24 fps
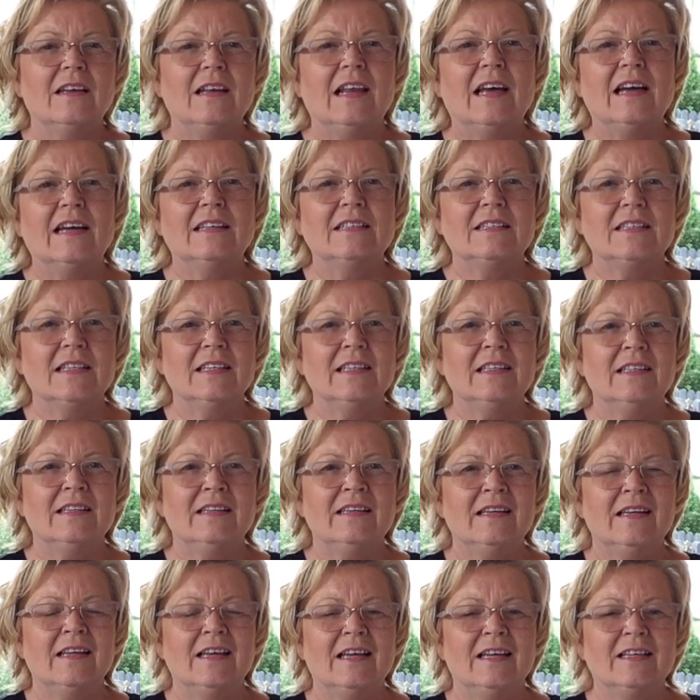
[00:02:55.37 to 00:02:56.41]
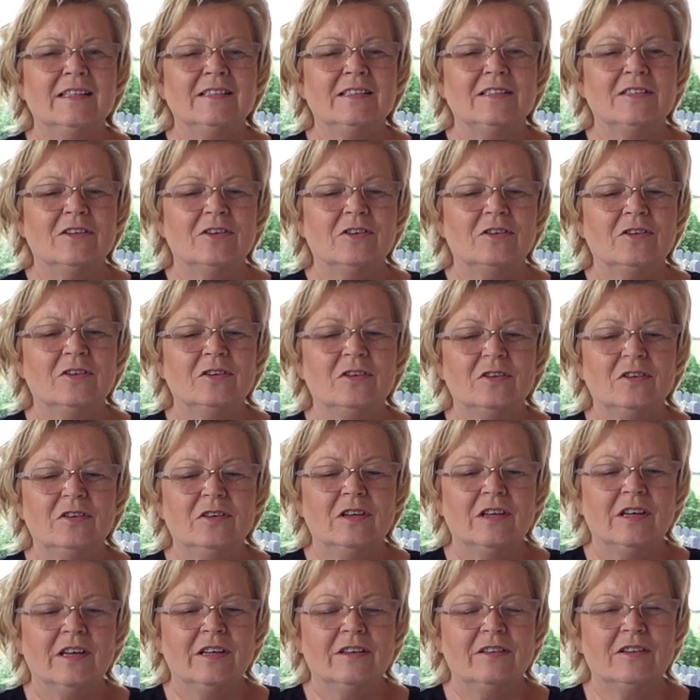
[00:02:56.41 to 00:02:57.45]
landing into
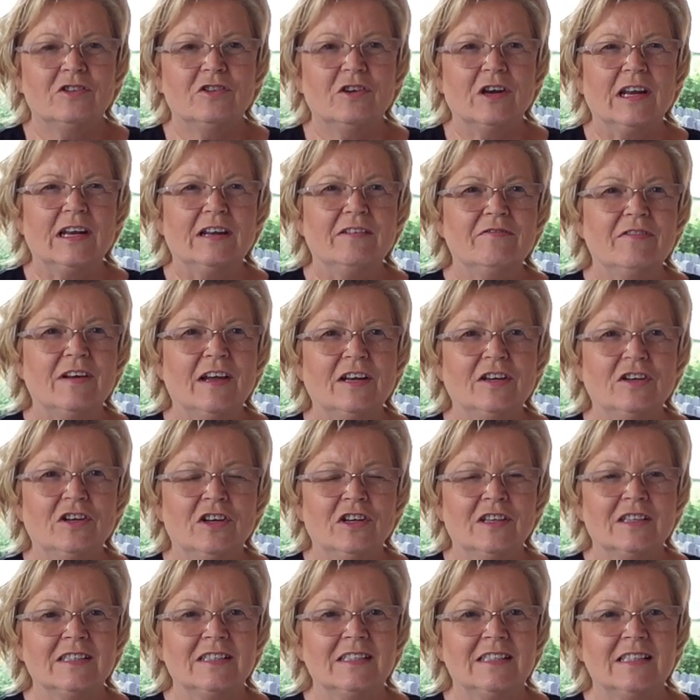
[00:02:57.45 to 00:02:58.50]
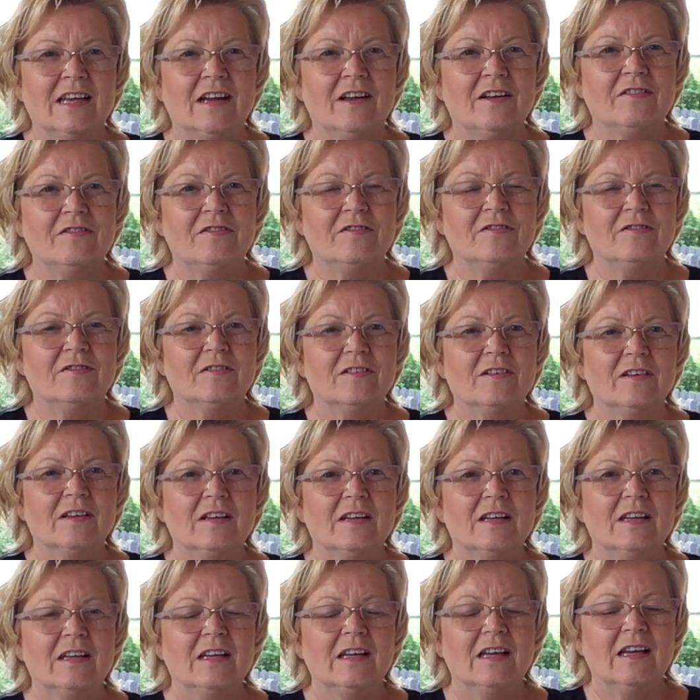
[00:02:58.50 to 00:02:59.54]
the training venue itself.
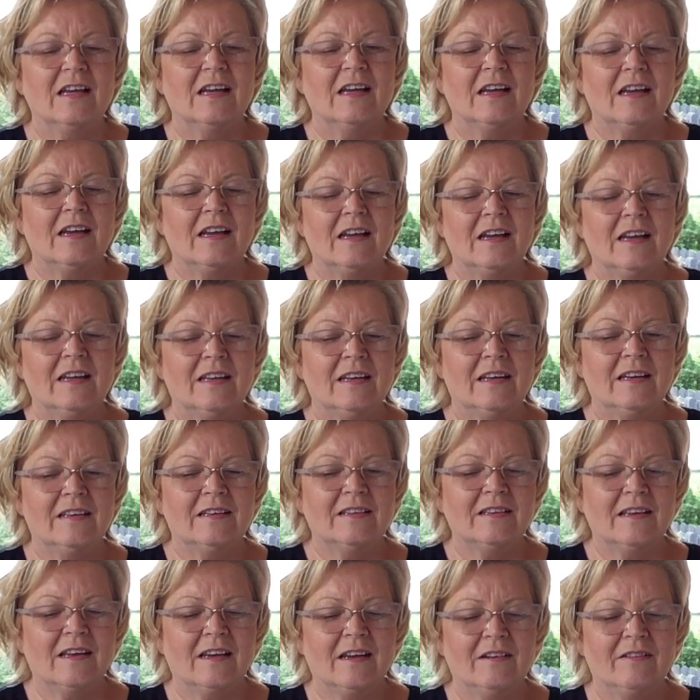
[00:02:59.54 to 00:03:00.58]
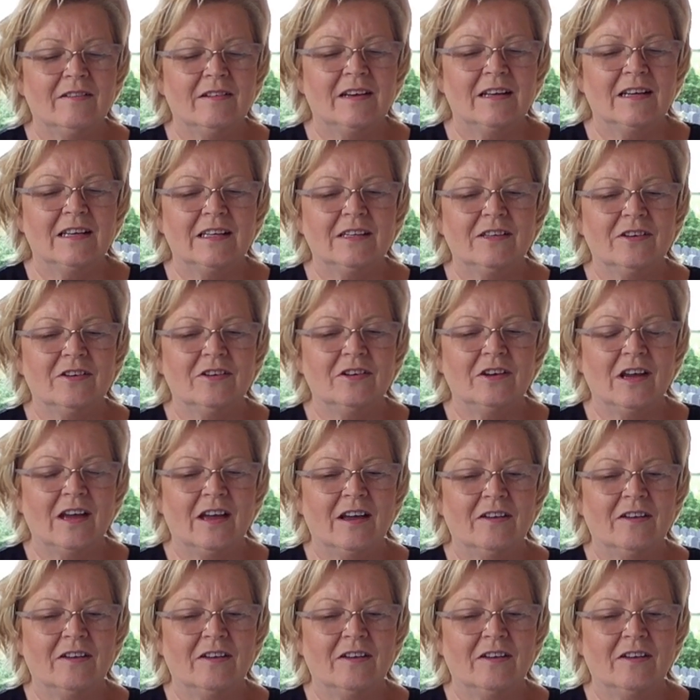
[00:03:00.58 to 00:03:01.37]
And I really do